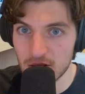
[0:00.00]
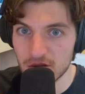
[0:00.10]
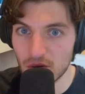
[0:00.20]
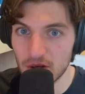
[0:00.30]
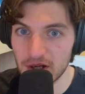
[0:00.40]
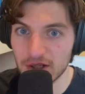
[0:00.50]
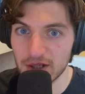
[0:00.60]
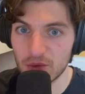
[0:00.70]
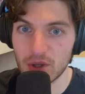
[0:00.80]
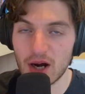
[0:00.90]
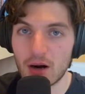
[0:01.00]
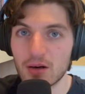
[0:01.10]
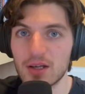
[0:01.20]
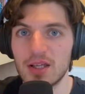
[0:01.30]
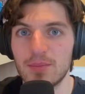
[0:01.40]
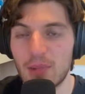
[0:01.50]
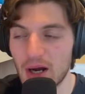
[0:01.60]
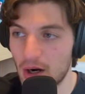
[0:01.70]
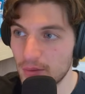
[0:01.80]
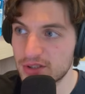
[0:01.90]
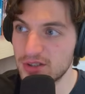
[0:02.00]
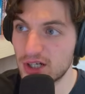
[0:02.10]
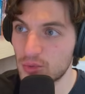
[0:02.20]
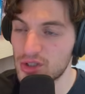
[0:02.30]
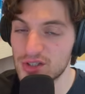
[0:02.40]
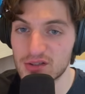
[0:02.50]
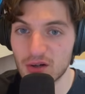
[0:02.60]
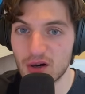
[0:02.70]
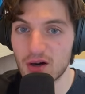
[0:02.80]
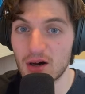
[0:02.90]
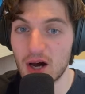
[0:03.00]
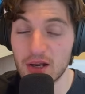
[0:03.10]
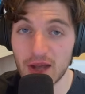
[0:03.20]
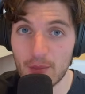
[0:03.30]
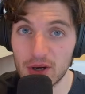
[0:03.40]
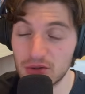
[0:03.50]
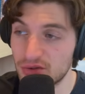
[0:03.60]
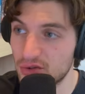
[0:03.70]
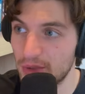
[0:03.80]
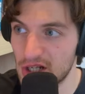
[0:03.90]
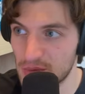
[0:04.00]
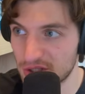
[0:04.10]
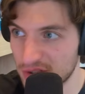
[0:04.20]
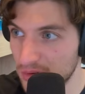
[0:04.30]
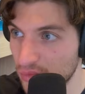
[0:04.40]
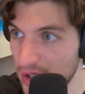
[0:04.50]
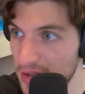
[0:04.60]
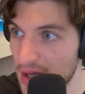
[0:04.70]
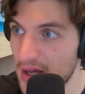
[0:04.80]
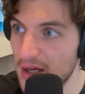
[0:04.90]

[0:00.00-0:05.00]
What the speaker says: So here we are in my Obsidian, which is an app I use to manage my seven brain.